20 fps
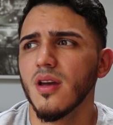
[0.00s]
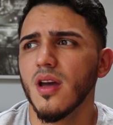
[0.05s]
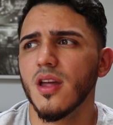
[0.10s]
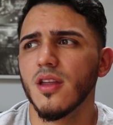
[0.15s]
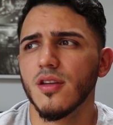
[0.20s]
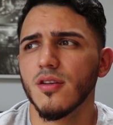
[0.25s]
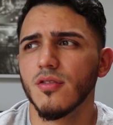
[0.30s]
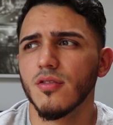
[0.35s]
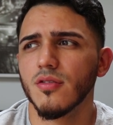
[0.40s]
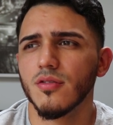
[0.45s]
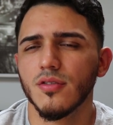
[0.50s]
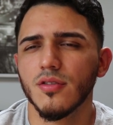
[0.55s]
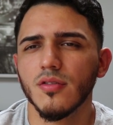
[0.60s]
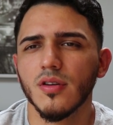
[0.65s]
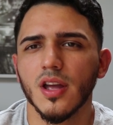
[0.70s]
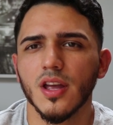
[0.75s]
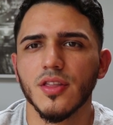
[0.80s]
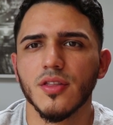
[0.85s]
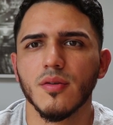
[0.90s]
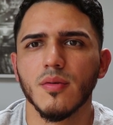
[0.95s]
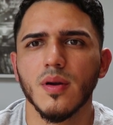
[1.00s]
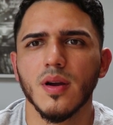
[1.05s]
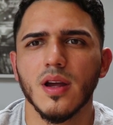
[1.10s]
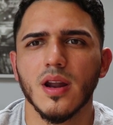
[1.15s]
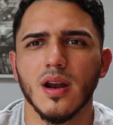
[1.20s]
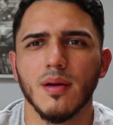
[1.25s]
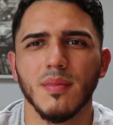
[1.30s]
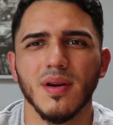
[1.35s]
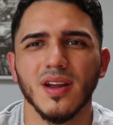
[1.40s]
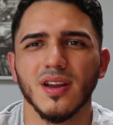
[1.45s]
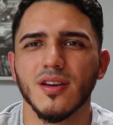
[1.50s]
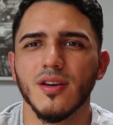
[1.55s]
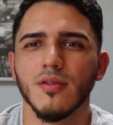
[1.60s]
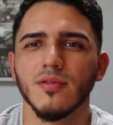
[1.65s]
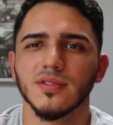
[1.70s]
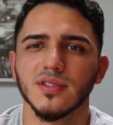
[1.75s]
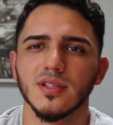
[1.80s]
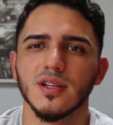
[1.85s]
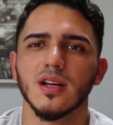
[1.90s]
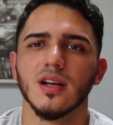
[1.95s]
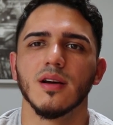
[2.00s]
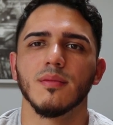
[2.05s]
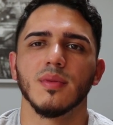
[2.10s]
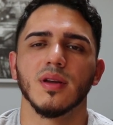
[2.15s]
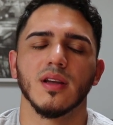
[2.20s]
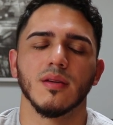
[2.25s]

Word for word: and you'll you'll get through it and i'm like no it's not i'm